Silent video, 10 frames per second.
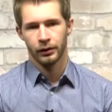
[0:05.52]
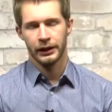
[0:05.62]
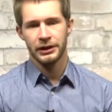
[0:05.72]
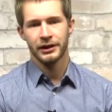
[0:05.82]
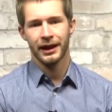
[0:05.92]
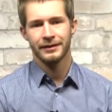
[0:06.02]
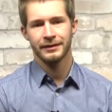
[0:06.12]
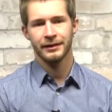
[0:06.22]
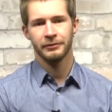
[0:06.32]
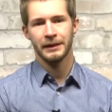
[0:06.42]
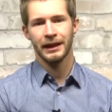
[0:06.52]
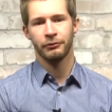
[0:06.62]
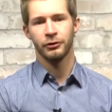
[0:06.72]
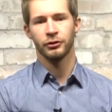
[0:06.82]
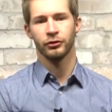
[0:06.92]
Leeds United have been
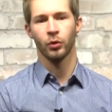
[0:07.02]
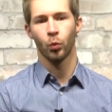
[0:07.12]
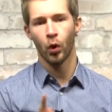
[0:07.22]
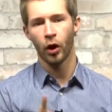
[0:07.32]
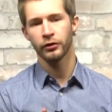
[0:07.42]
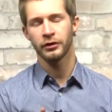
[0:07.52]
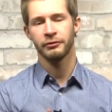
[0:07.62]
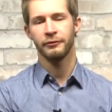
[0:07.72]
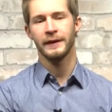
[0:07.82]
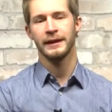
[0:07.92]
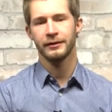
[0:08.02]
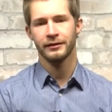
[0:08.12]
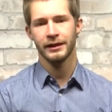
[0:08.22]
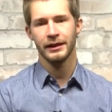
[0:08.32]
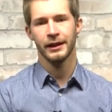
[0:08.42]
left with just one fit
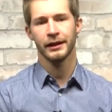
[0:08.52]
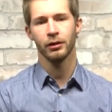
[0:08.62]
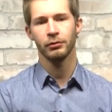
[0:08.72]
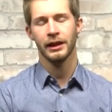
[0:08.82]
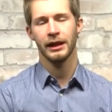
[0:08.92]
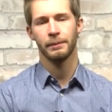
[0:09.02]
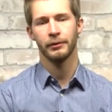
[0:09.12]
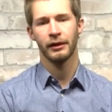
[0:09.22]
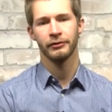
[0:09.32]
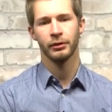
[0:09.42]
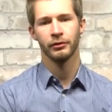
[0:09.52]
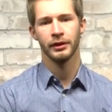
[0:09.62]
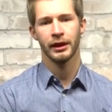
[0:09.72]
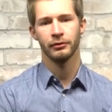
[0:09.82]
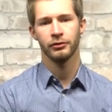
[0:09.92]
senior goalkeeper after it was
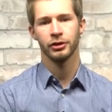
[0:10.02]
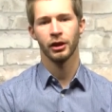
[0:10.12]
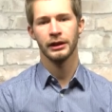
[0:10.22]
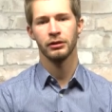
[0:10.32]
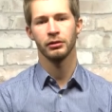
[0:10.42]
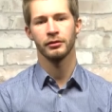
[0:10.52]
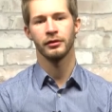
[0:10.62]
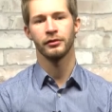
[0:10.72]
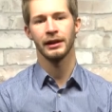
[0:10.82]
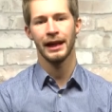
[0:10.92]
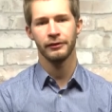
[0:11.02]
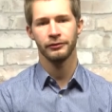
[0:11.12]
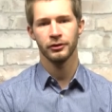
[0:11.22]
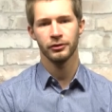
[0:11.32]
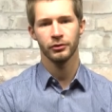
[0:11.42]
announced Charlie Horton has
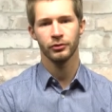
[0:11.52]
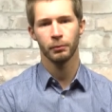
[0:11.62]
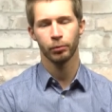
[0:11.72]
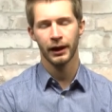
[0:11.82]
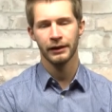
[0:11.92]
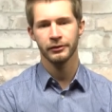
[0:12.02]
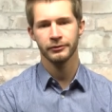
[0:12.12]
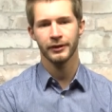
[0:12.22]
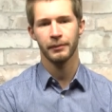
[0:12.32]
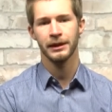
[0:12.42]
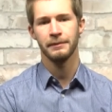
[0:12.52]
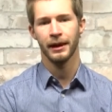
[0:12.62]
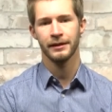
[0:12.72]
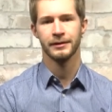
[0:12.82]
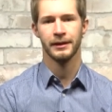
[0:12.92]
left due to a private family
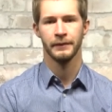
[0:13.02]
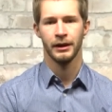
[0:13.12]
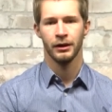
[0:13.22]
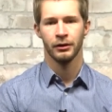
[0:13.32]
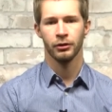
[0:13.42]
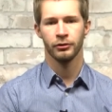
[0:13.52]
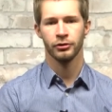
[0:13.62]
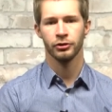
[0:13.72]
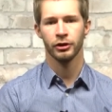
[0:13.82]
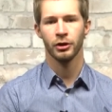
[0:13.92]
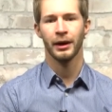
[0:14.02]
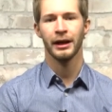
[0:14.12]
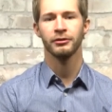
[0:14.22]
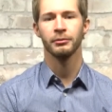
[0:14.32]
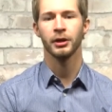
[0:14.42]
matter. Horton joined the
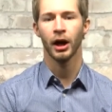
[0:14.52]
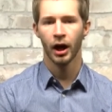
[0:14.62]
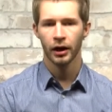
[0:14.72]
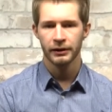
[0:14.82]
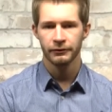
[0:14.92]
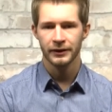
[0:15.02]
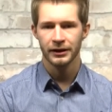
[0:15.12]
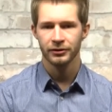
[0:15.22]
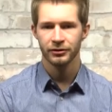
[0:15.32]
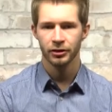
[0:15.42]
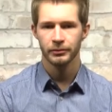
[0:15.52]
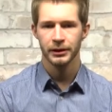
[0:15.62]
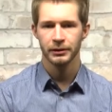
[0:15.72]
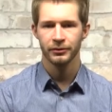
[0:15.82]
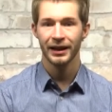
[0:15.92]
Whites from Cardiff in the summer
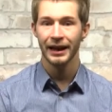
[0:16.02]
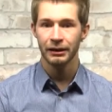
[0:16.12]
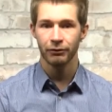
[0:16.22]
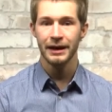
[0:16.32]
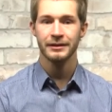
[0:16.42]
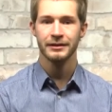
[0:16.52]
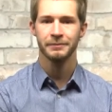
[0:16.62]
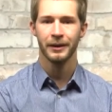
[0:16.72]
and was highly rated